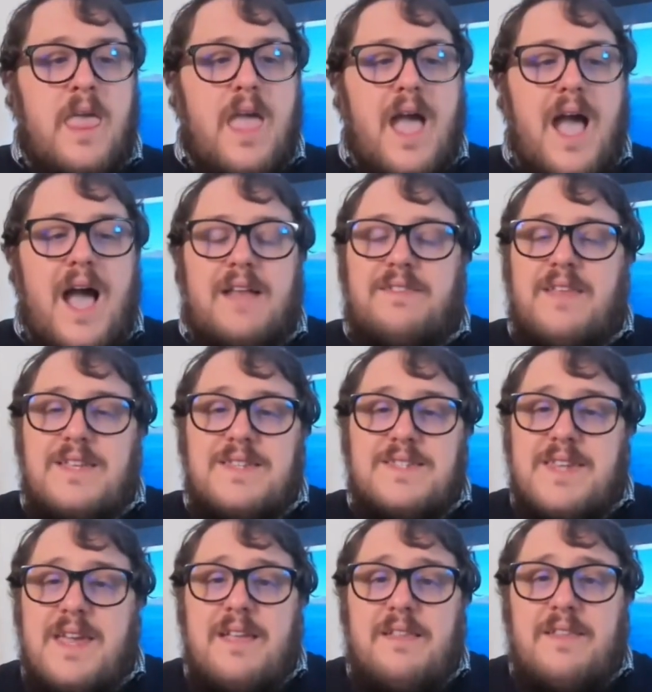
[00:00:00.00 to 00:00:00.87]
And
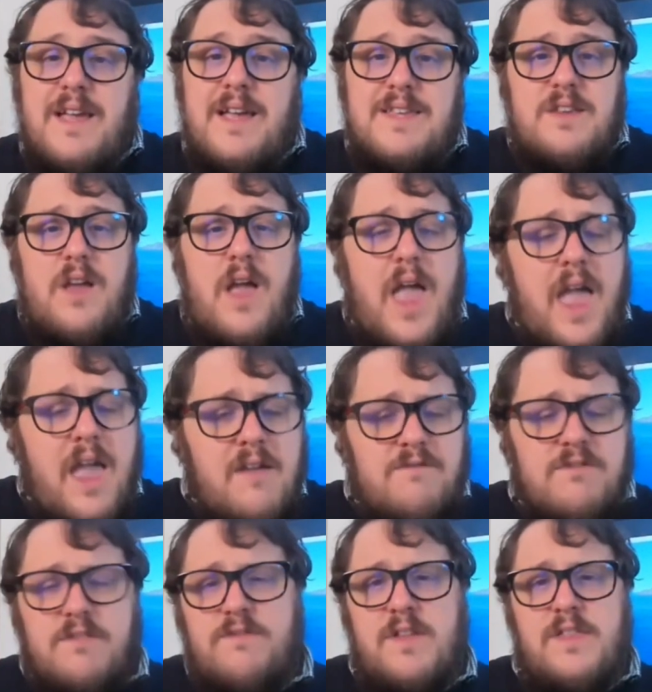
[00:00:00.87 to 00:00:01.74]
that's it. That's
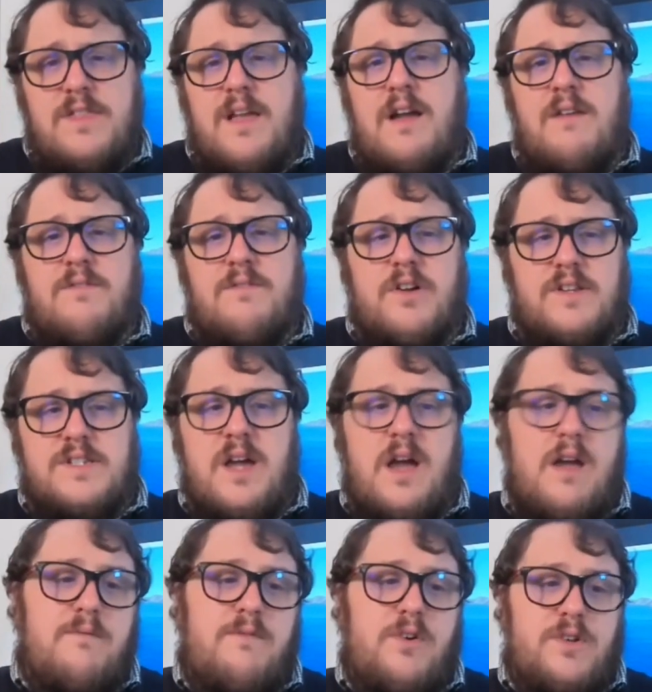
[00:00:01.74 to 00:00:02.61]
everything that I've got
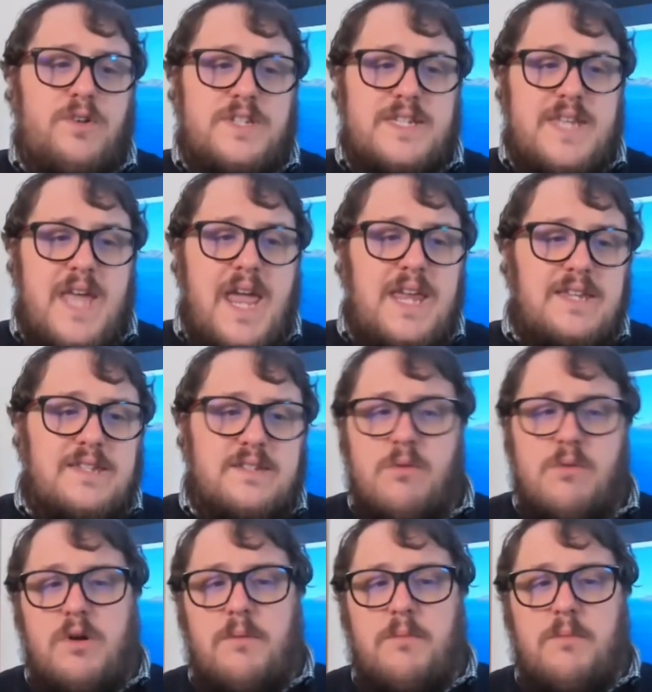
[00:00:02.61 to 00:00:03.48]
time for today. So
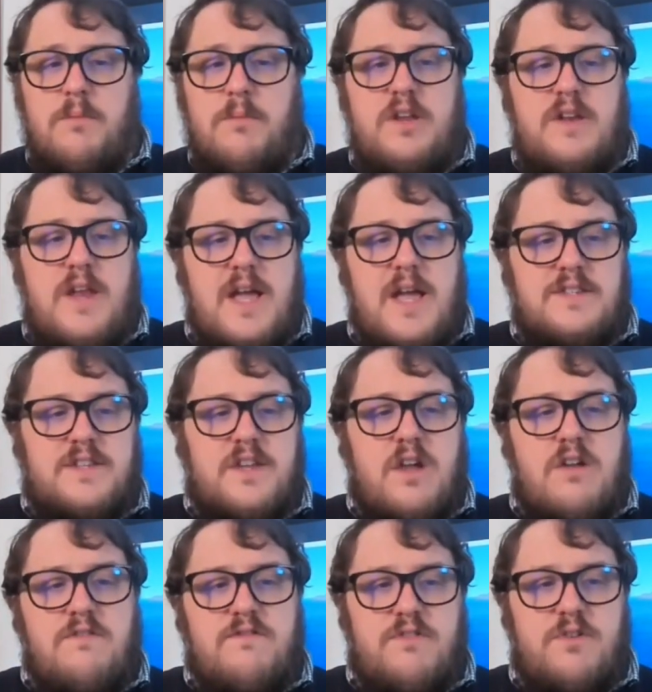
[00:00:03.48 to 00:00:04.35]
what I'm going to do now is
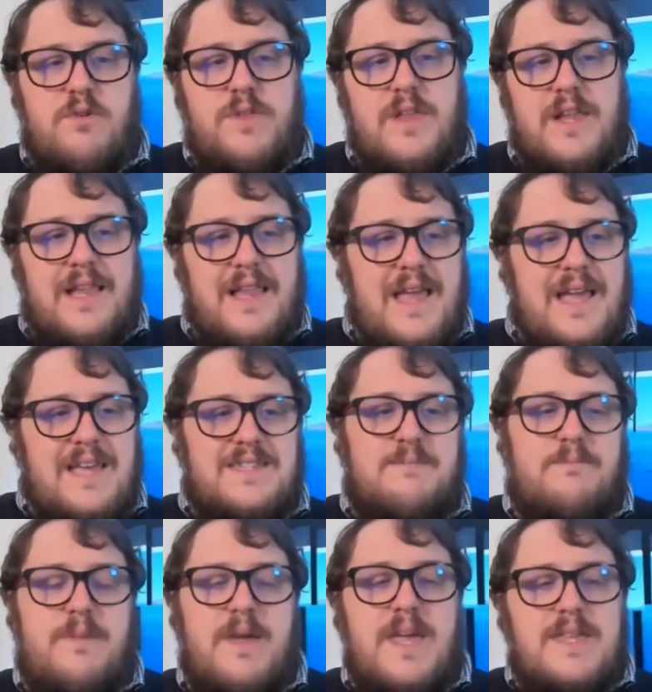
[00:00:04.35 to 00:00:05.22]
go through the
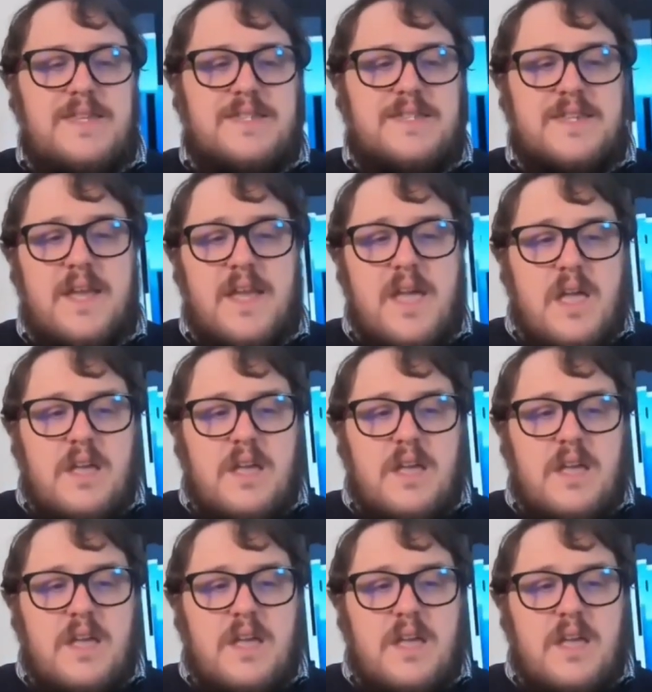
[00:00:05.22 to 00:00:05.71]
last bits.